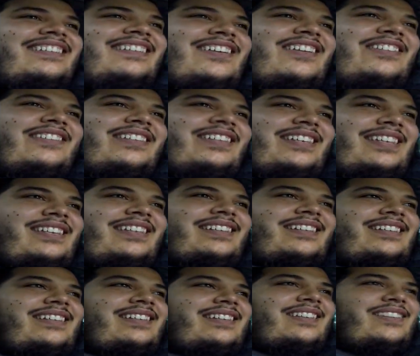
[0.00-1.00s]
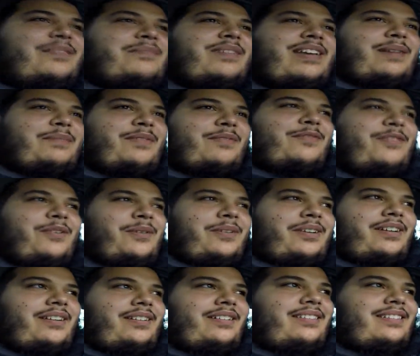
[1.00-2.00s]
sunset here, here in Miami,
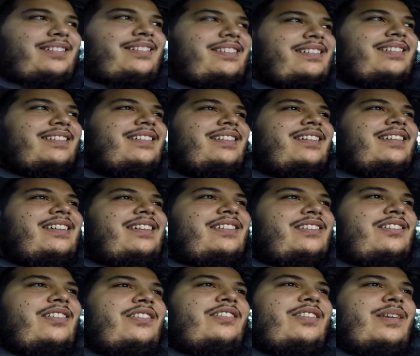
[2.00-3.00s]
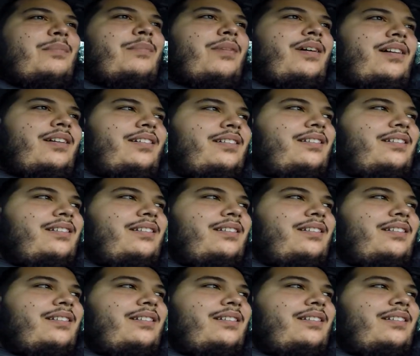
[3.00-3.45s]
Florida. No, what's the mall? Sunset Mall.